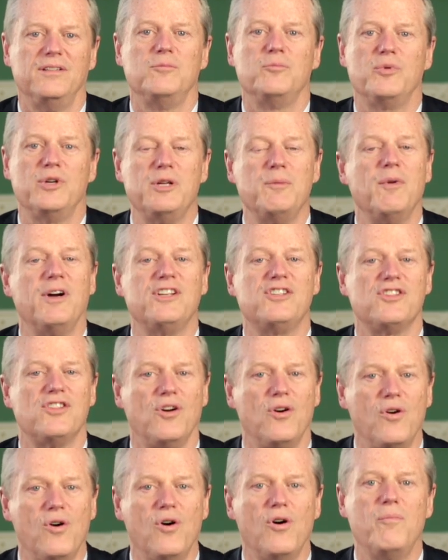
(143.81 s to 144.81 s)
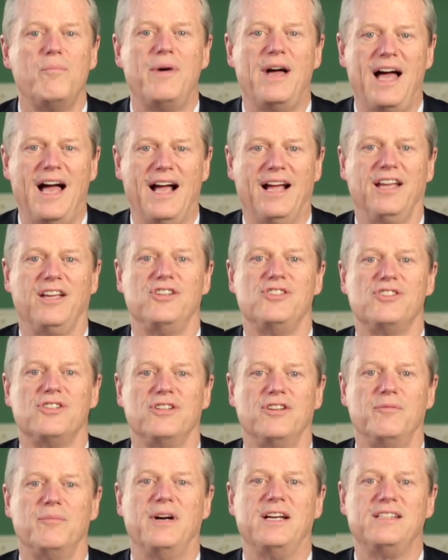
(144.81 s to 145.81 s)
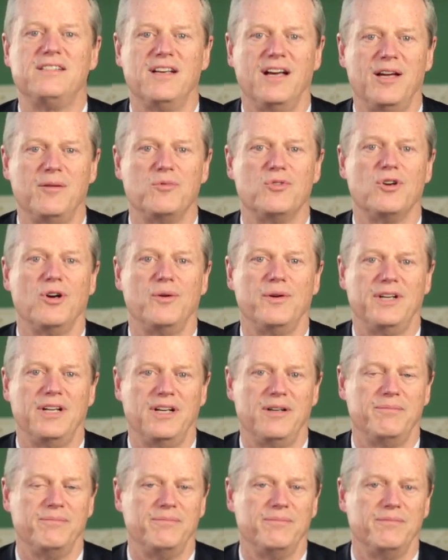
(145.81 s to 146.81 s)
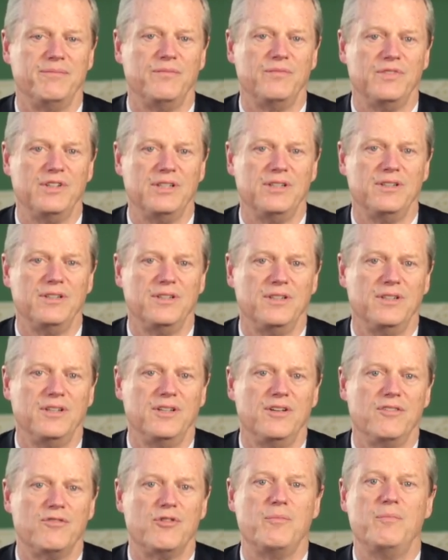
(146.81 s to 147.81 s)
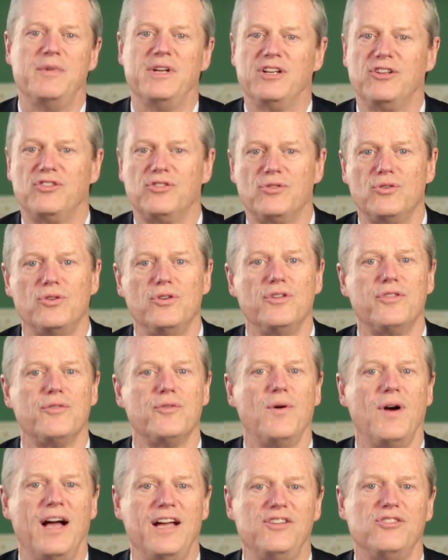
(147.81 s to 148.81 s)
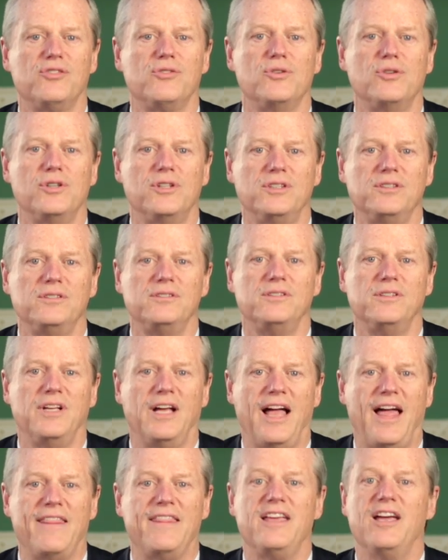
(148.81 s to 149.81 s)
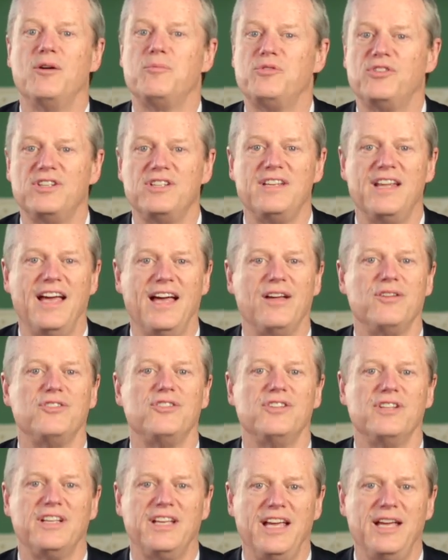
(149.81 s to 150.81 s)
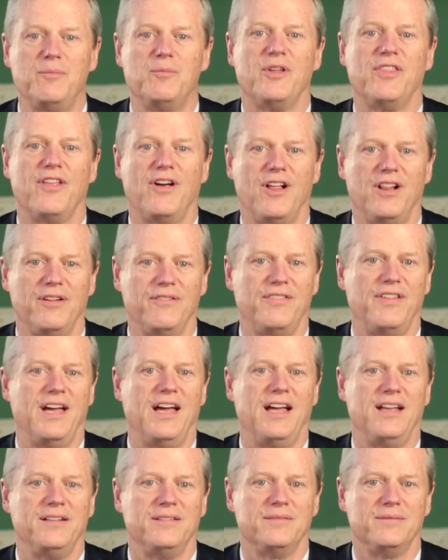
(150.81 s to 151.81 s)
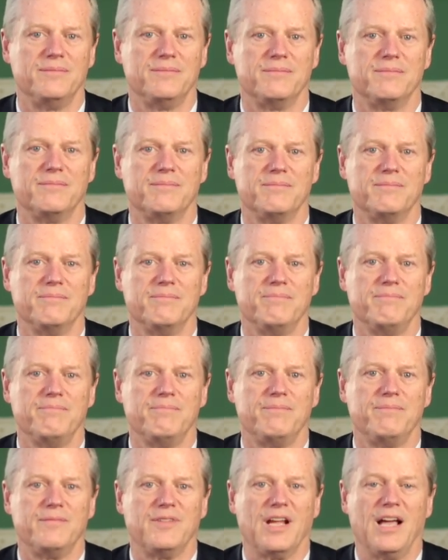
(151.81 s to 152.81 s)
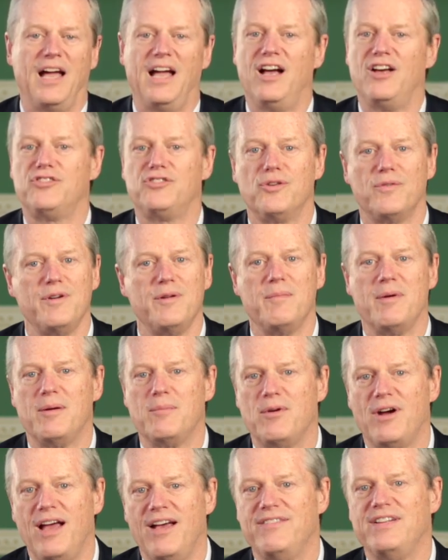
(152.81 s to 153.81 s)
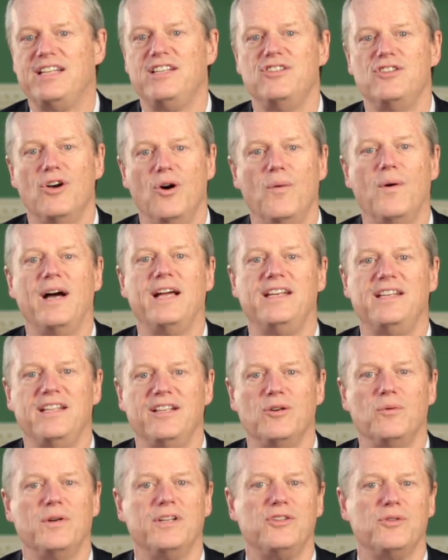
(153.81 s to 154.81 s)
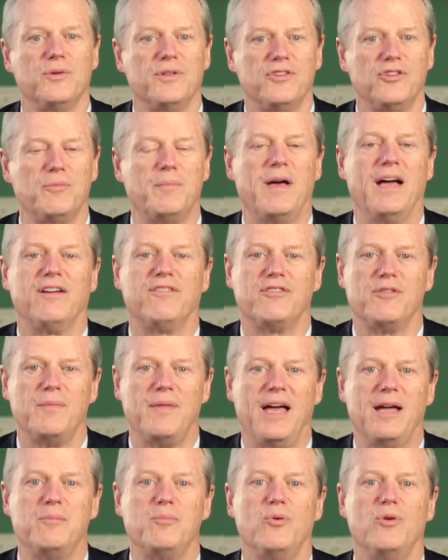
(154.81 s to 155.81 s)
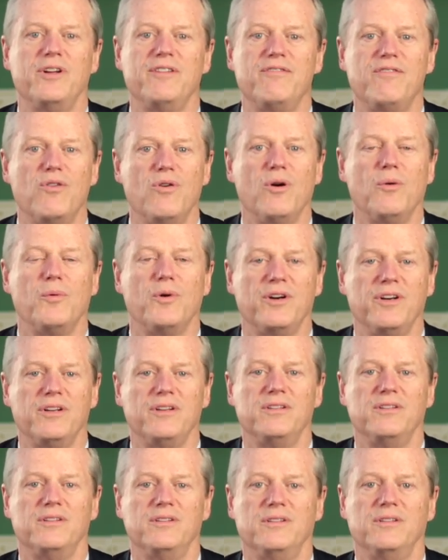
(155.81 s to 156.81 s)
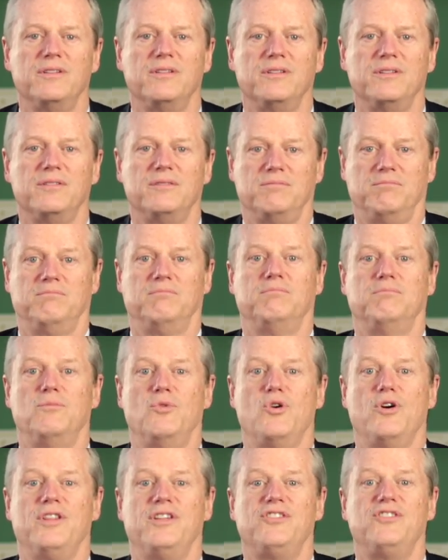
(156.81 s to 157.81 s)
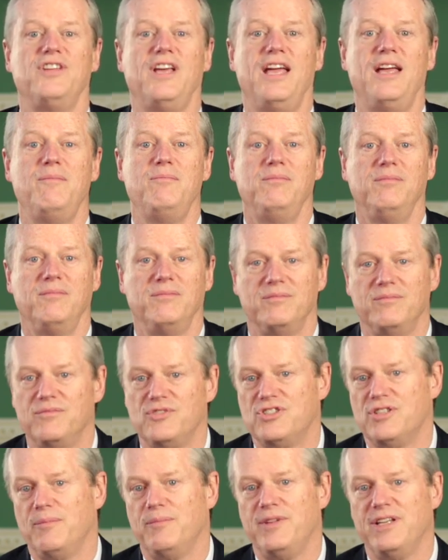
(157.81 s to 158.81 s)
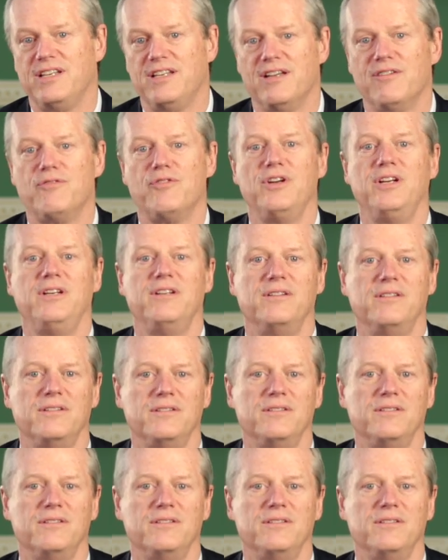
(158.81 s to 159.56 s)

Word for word: pretty much the whole package of my time growing up. From middle school through high school and the ups and downs that came with all of that. I also remember having no idea what to expect from that point forward. More the same? Something different?